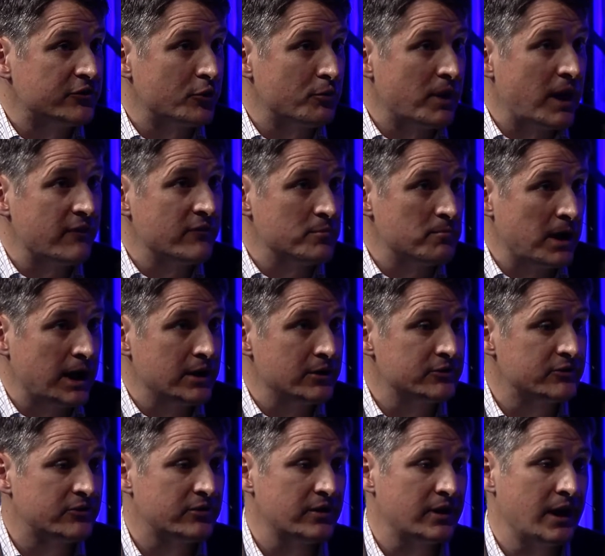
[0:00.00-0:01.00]
So we have
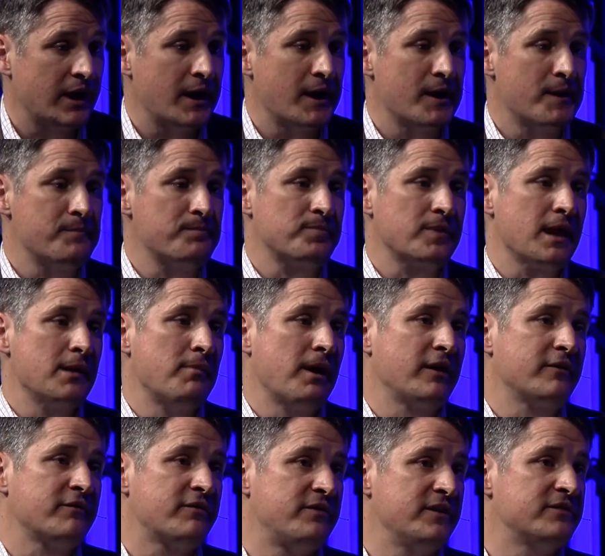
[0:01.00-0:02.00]
about
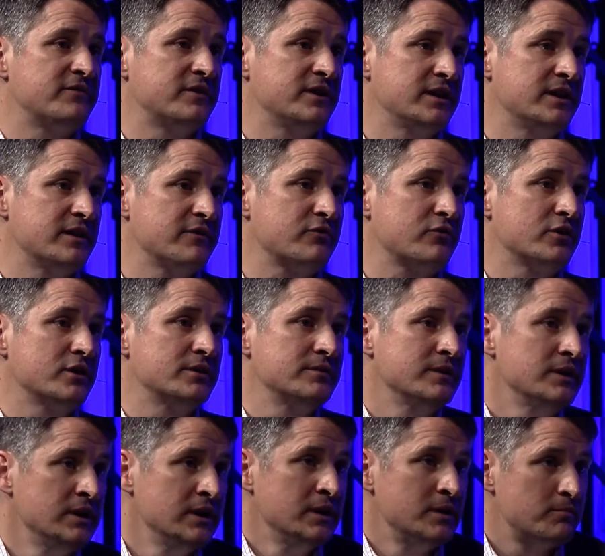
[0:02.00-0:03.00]
50 different
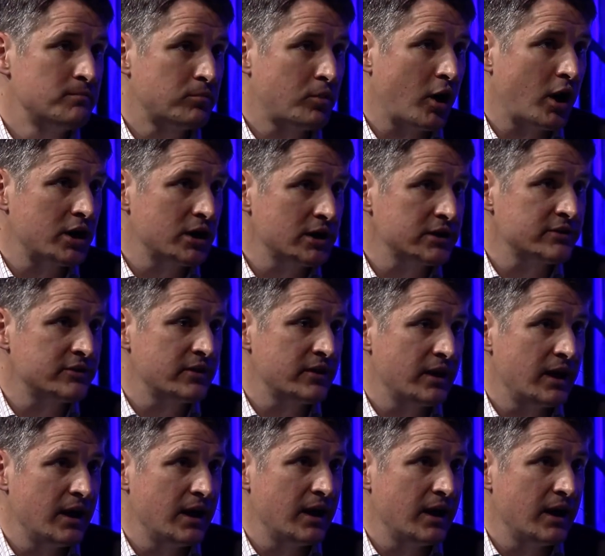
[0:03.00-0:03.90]
product